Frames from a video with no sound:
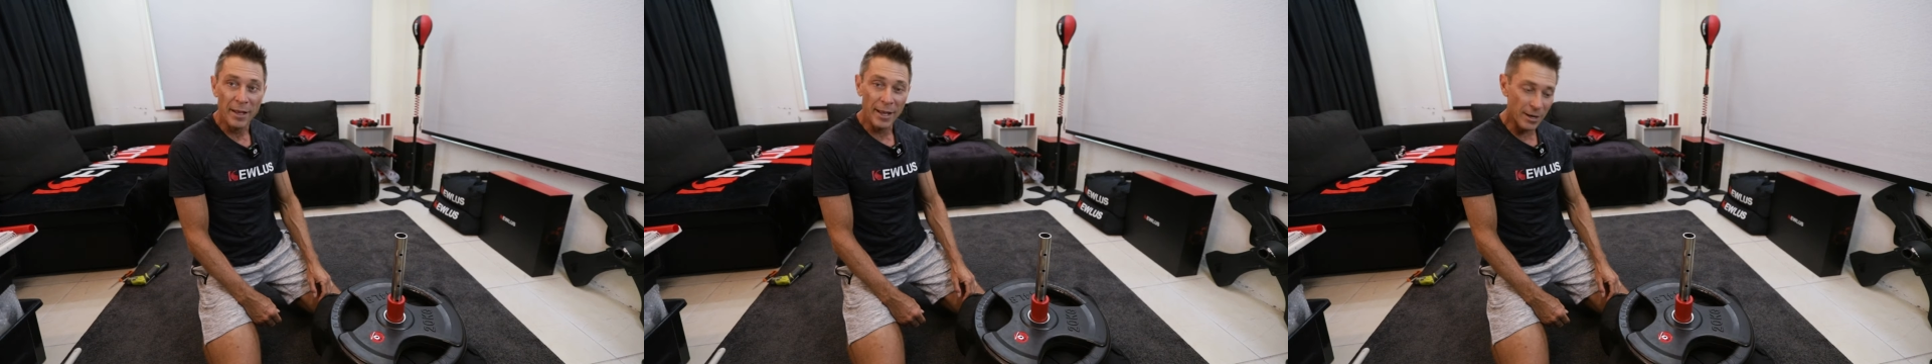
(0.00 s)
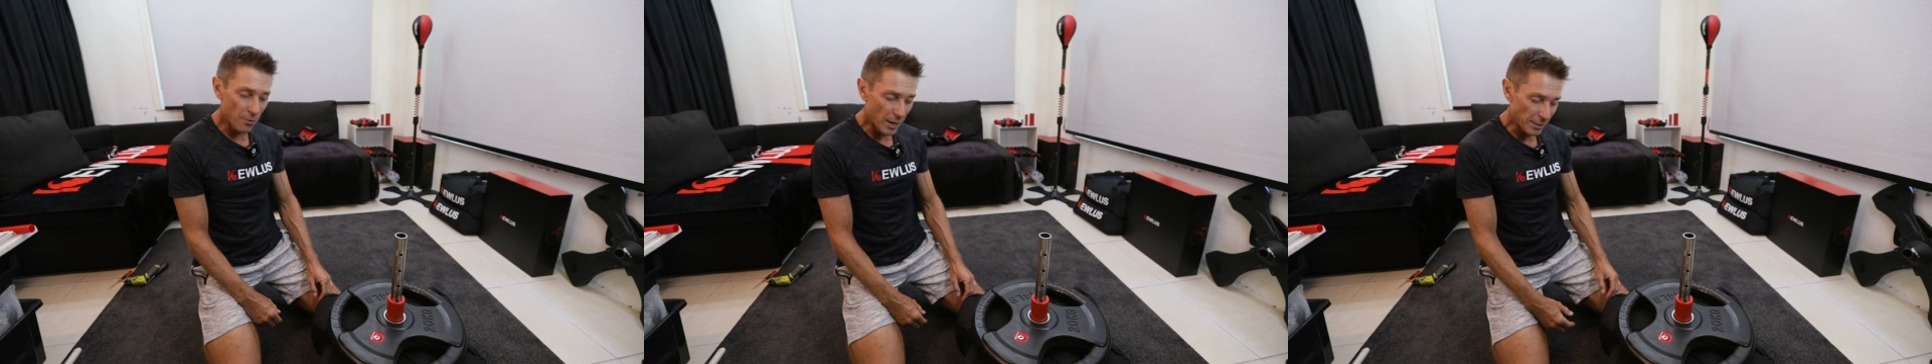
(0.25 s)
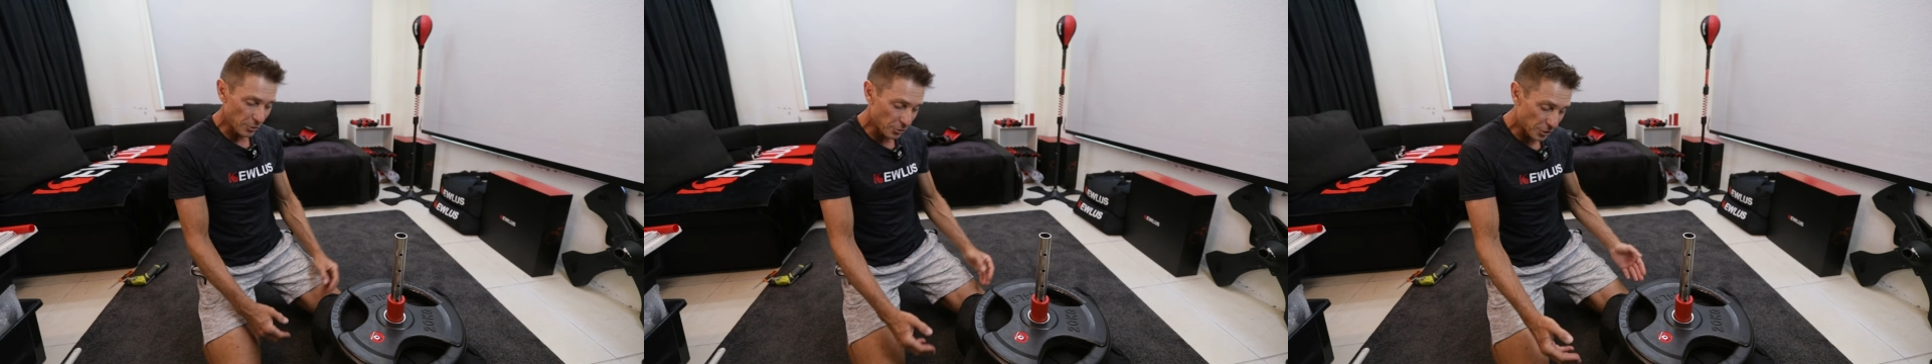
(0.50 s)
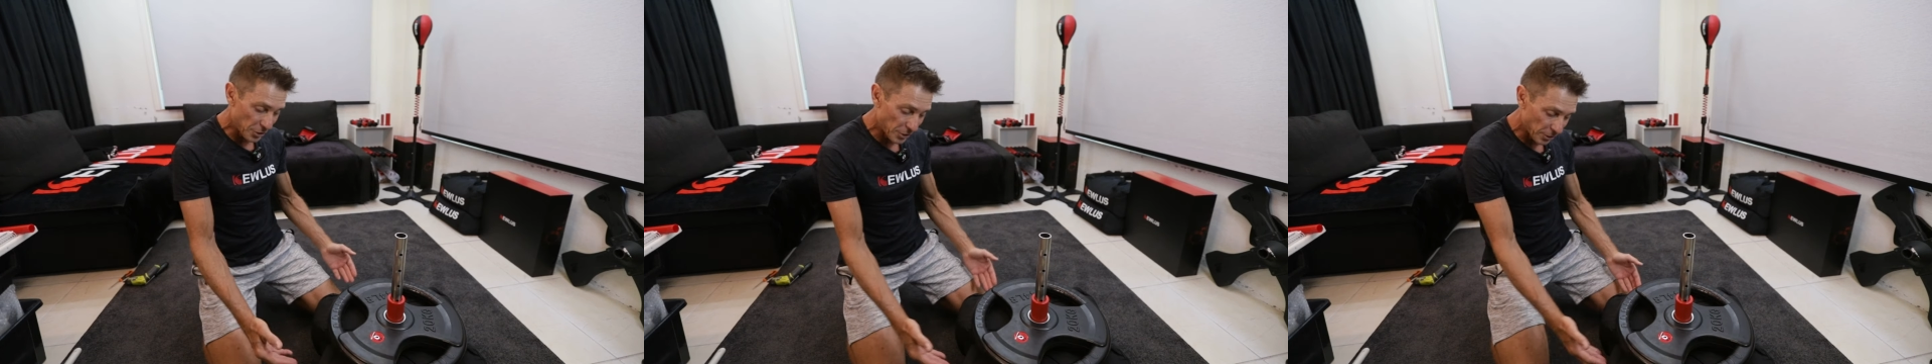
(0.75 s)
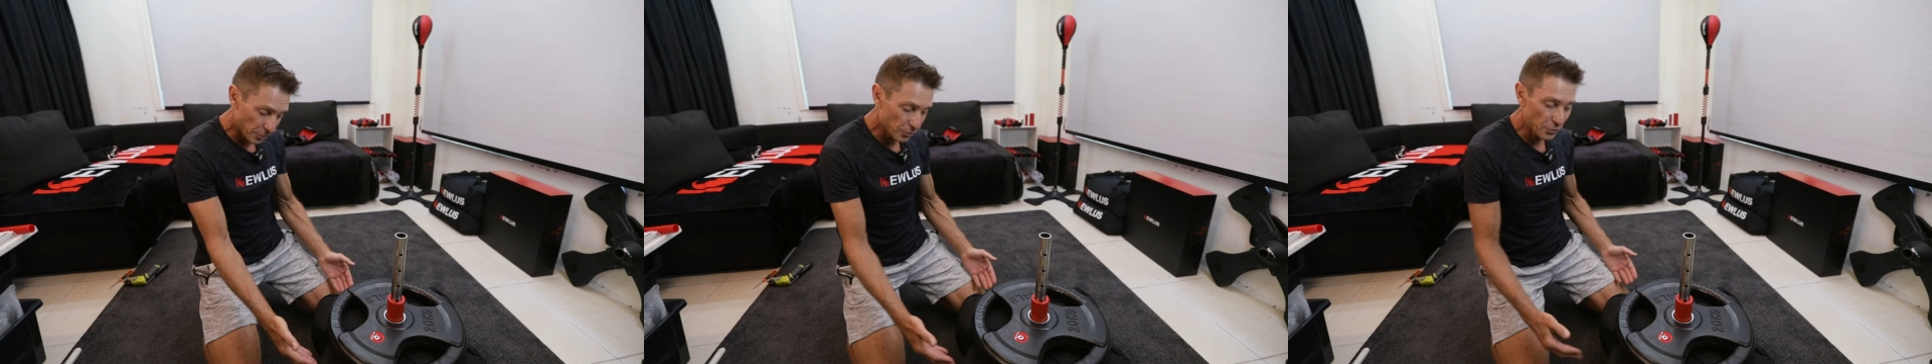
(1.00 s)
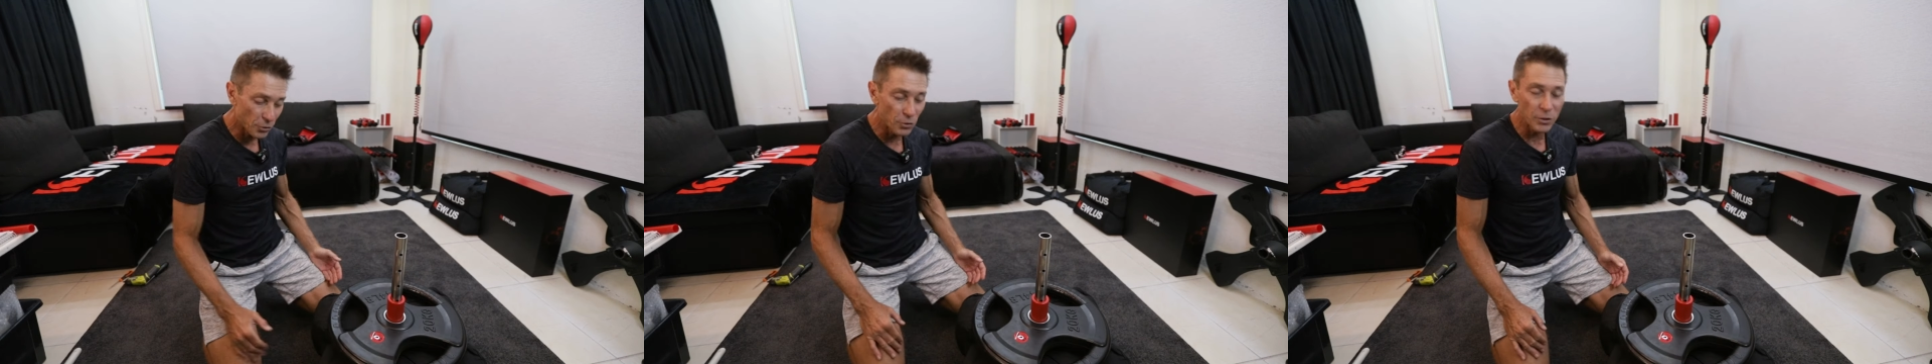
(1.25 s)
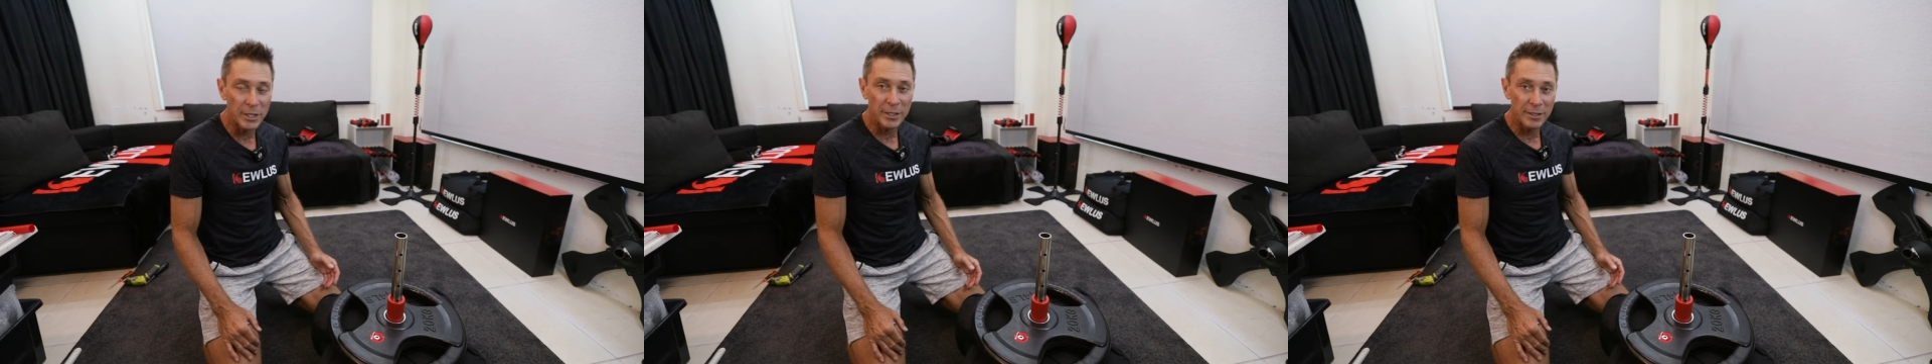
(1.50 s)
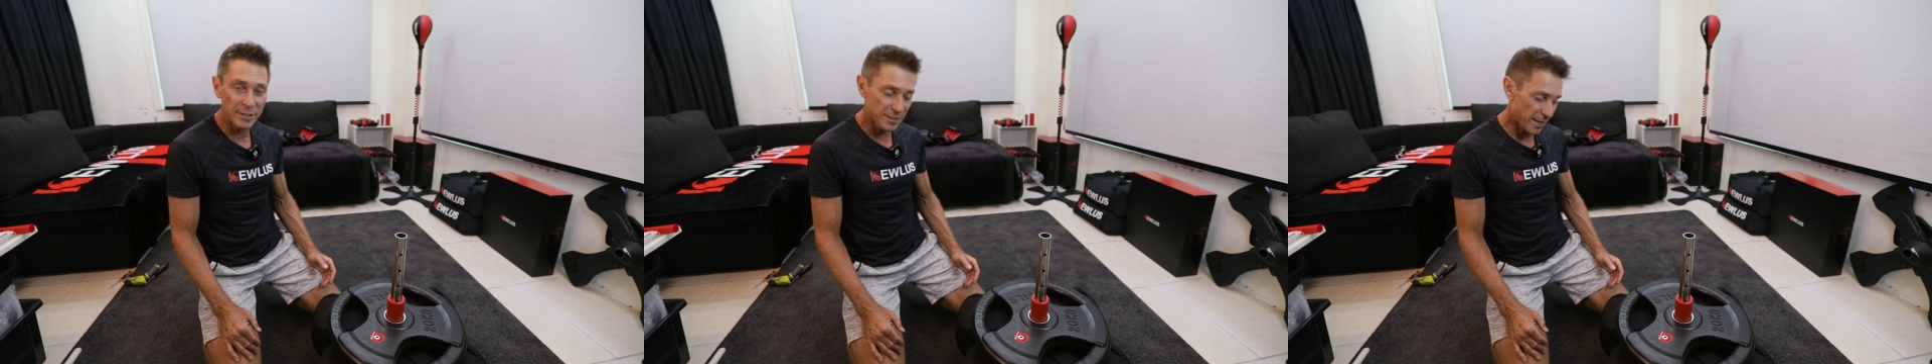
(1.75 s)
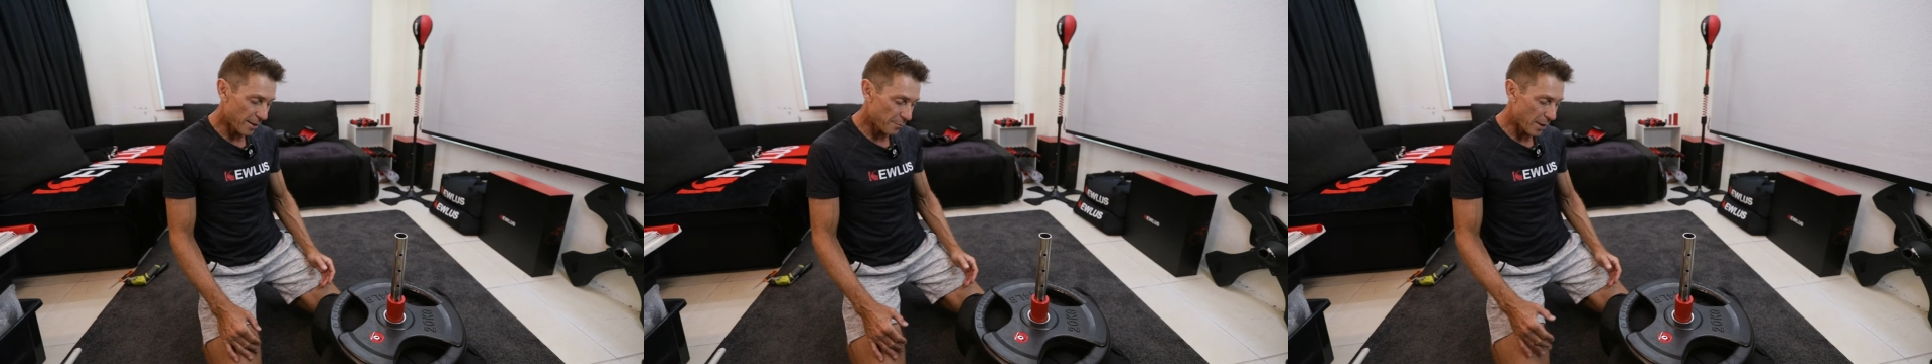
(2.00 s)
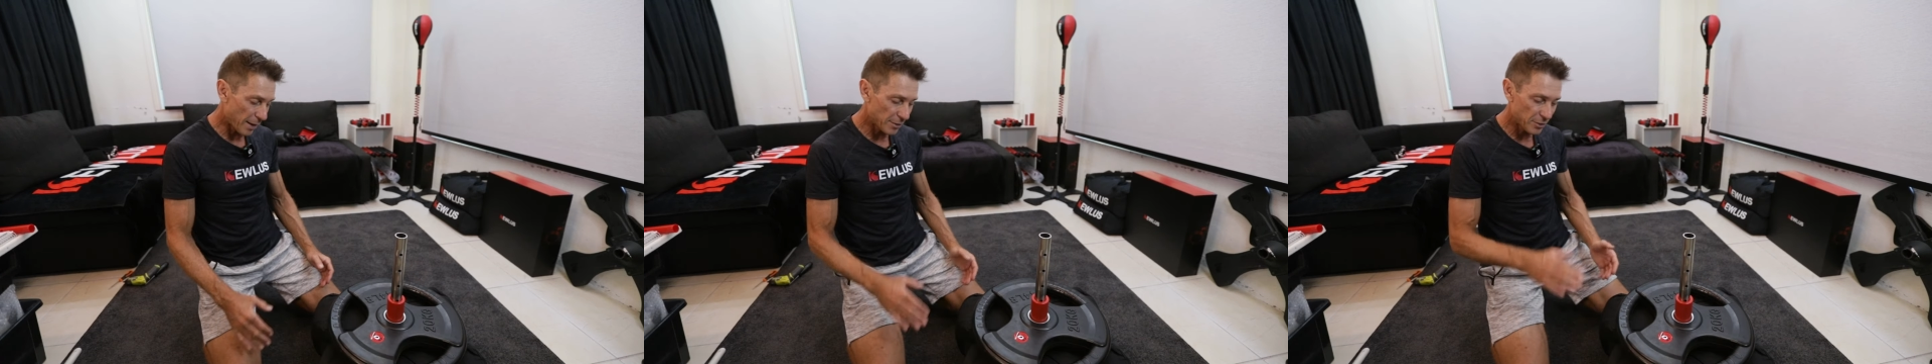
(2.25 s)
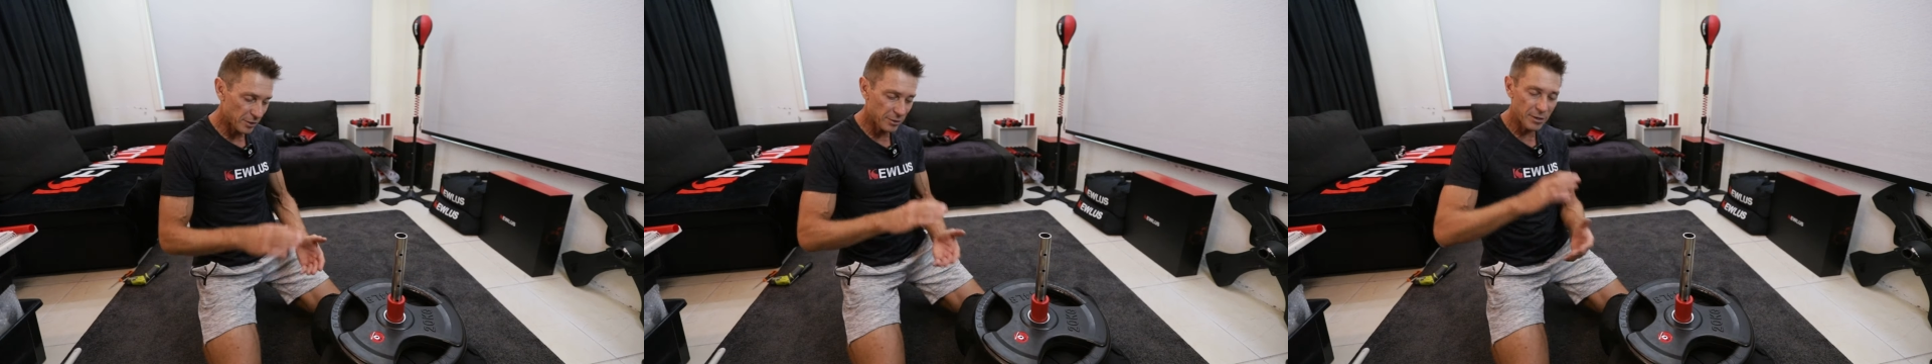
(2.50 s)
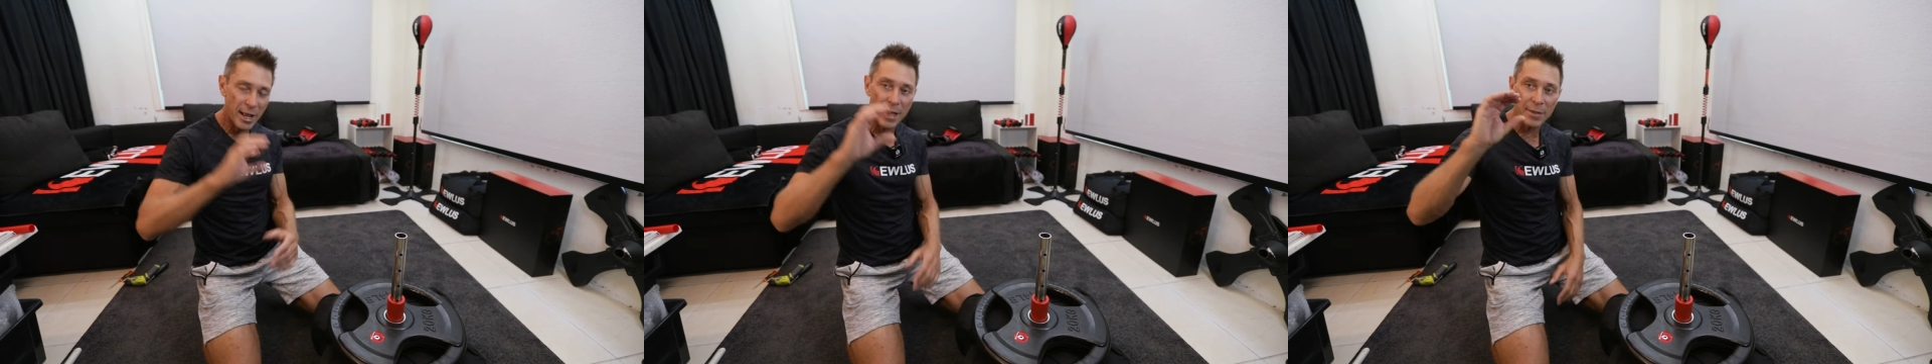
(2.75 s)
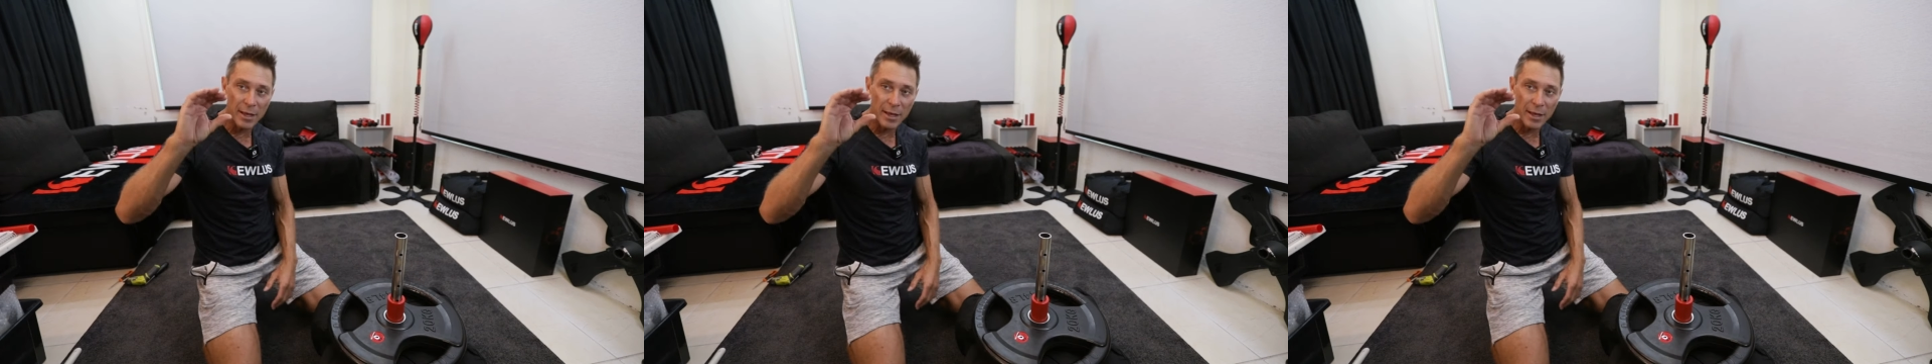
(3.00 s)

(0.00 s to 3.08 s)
Anyway, you still do need the sandbags to create